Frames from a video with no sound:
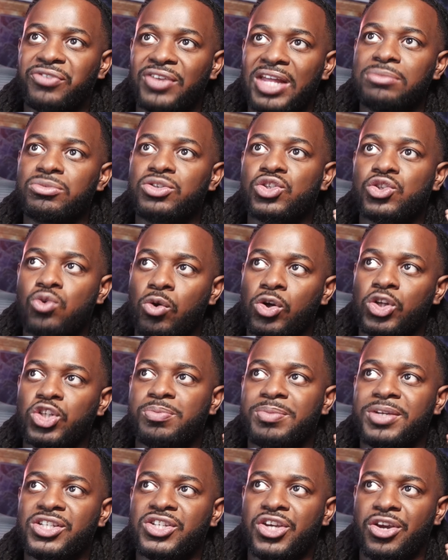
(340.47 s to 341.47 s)

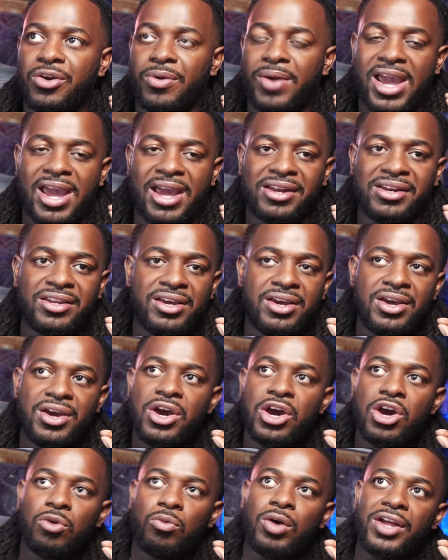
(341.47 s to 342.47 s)
Swordsman to your hand.
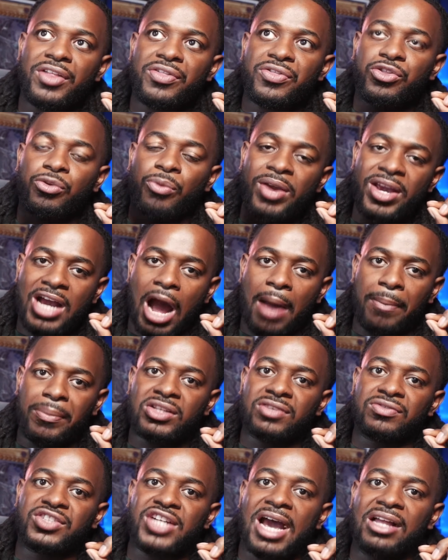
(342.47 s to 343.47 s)
With 3 copies
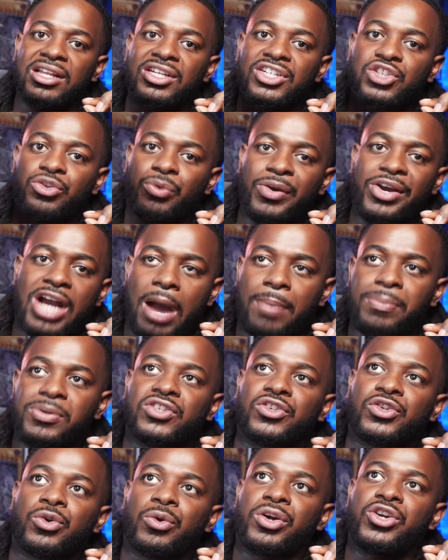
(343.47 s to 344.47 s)
of Chalice, 3 copies
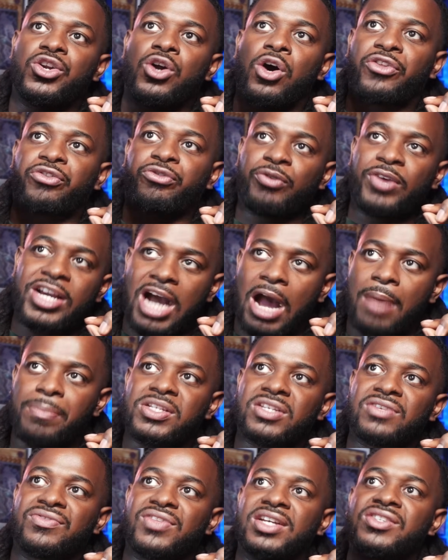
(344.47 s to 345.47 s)
of Durandal, 3
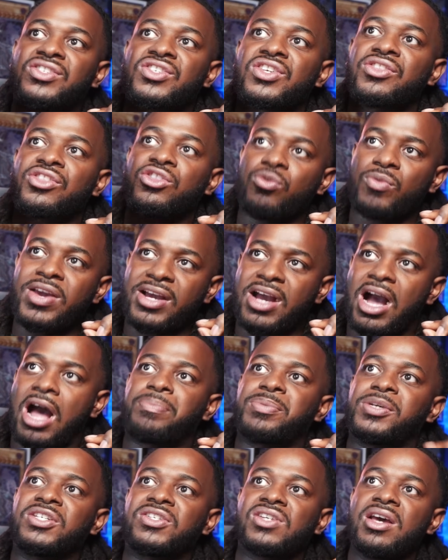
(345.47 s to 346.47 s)
copies of this, 3
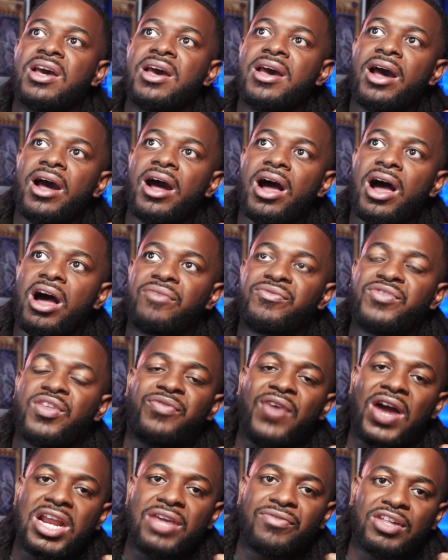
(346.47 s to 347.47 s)
copies of the
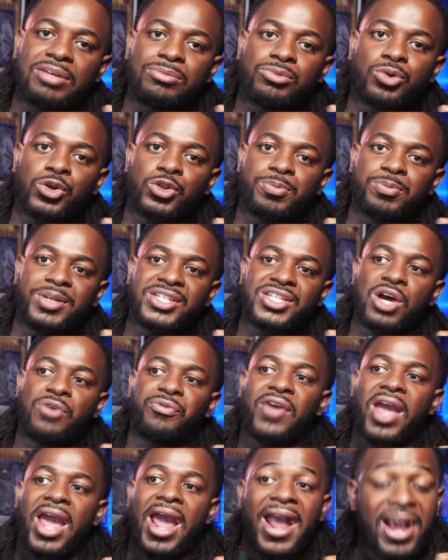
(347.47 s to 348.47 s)
Fighting Flame Swordsman itself,
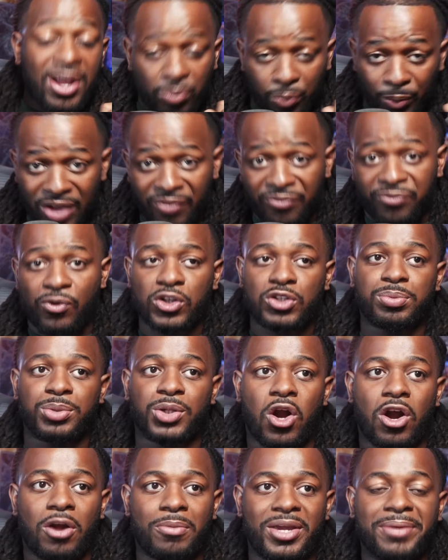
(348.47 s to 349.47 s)
and reinforcement of
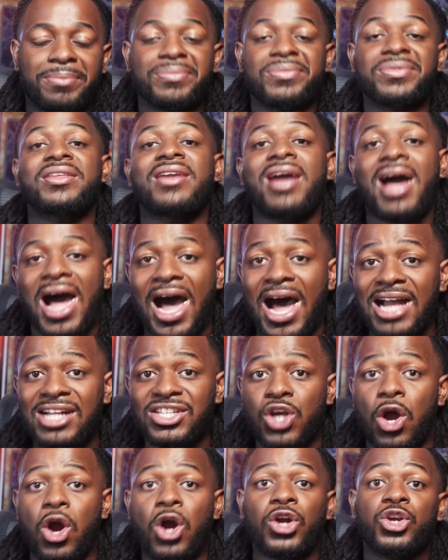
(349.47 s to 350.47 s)
the army, odds
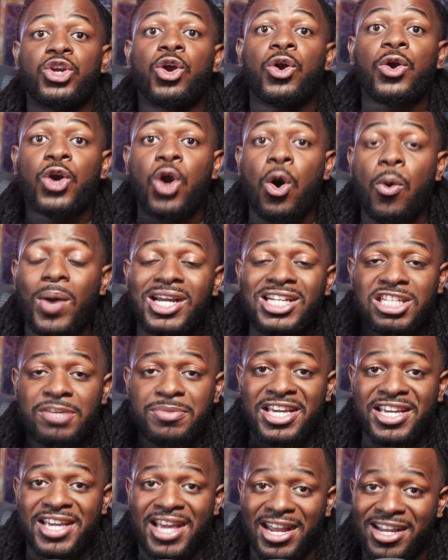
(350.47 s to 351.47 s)
are you're going to
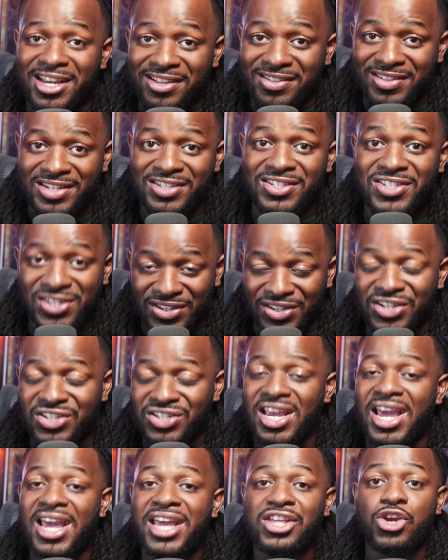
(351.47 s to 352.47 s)
be getting into this
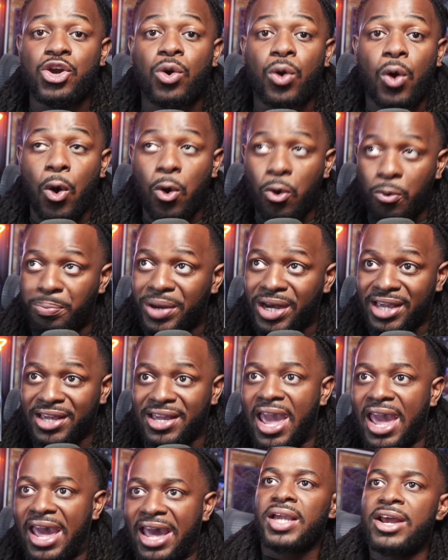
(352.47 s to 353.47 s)
in your opening
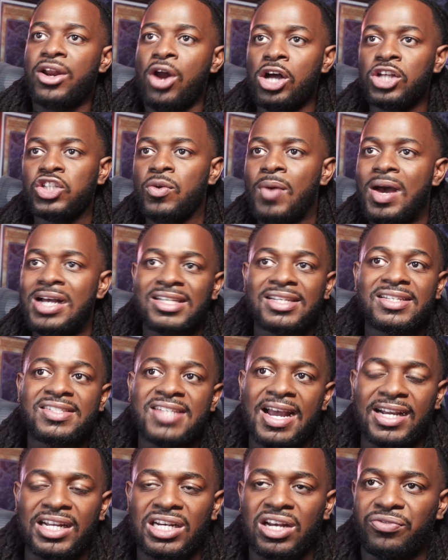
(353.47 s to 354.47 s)
hand. It also has a
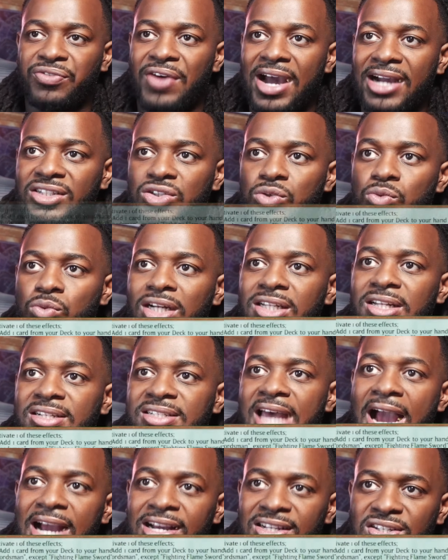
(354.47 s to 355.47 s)
second effect. When an
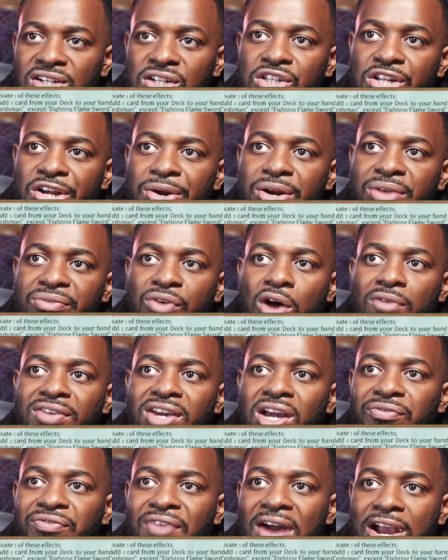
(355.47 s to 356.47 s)
attack is declared involving
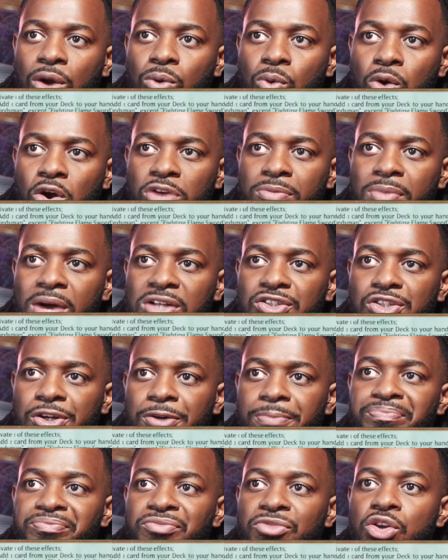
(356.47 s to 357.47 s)
a fire warrior monster,
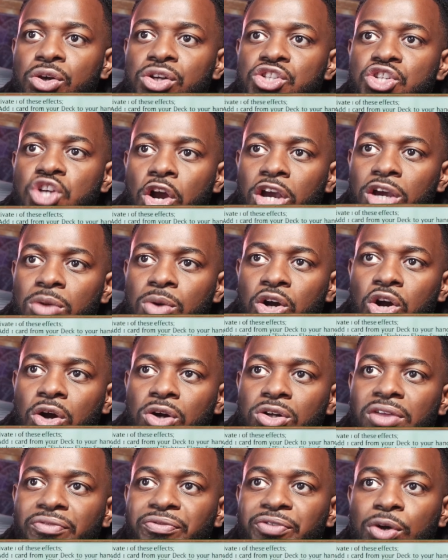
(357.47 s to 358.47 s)
you can target 1 card
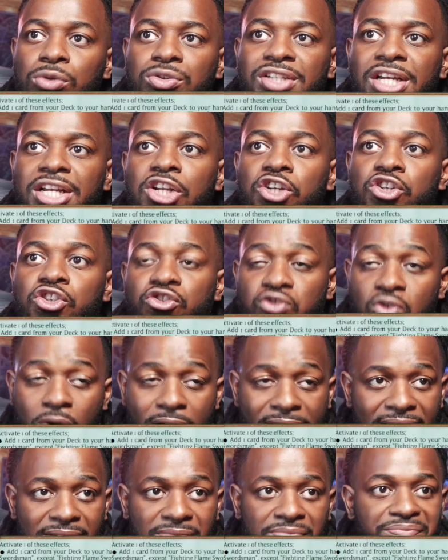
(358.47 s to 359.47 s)
on the field and destroy
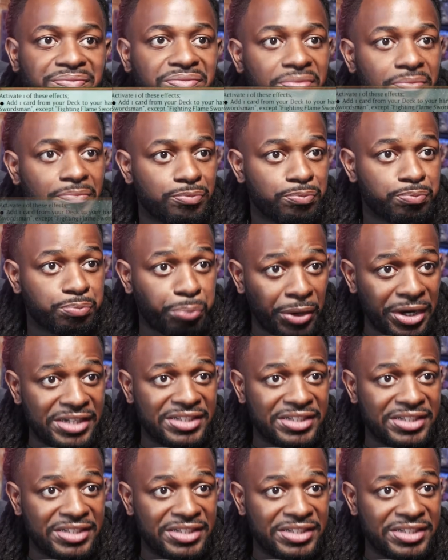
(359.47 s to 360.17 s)
it. Pretty